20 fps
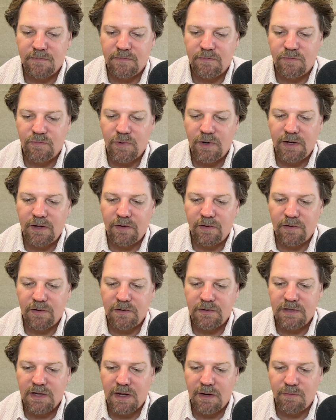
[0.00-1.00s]
regular
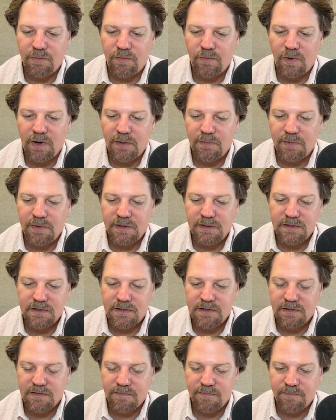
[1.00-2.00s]
type
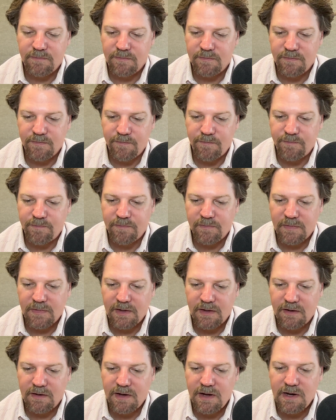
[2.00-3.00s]
weapons.
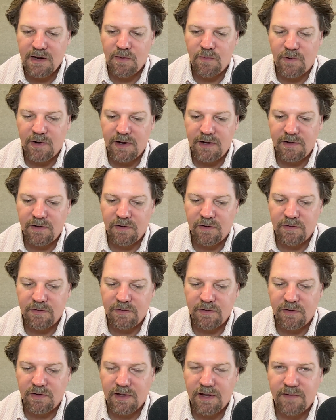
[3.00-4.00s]
Anyway,
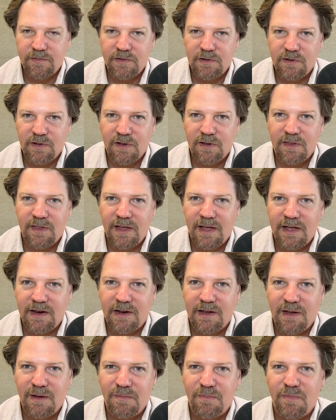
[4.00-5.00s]
you'll have to look that
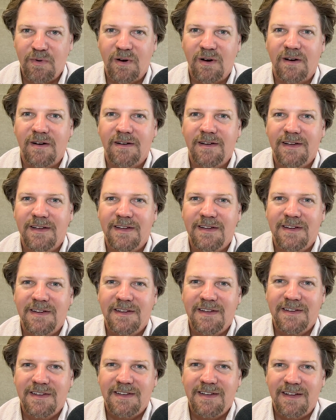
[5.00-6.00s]
up or
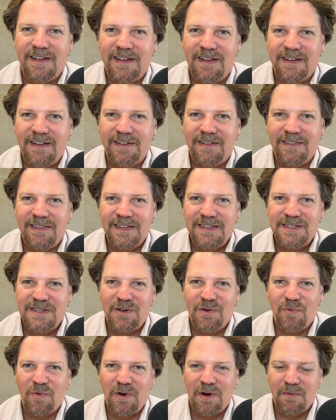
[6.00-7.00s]
listen
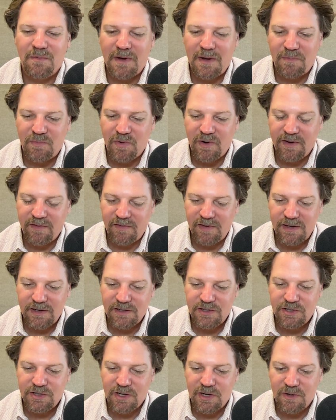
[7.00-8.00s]
to one of my previous
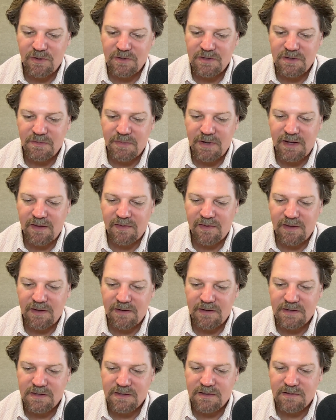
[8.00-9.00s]
shows about
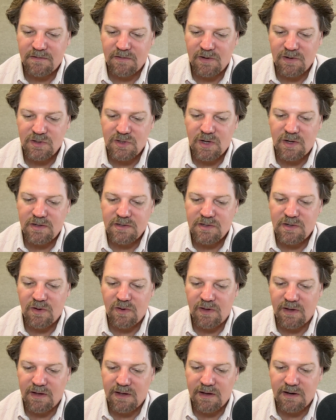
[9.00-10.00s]
this. There's also
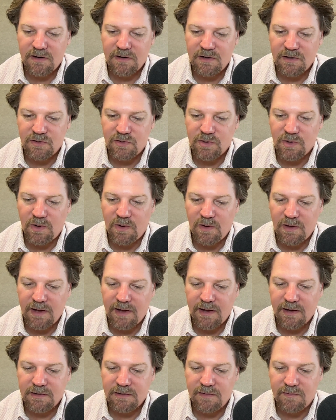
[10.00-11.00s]
the Gun Control
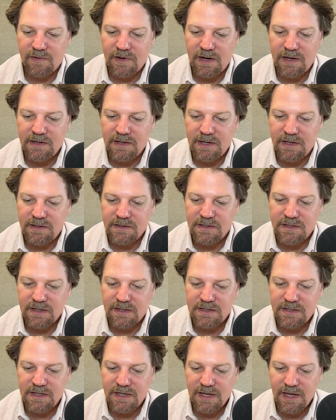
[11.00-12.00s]
Act of
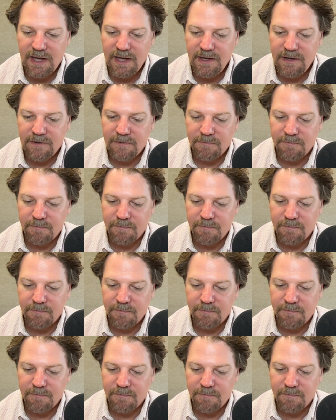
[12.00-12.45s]
1968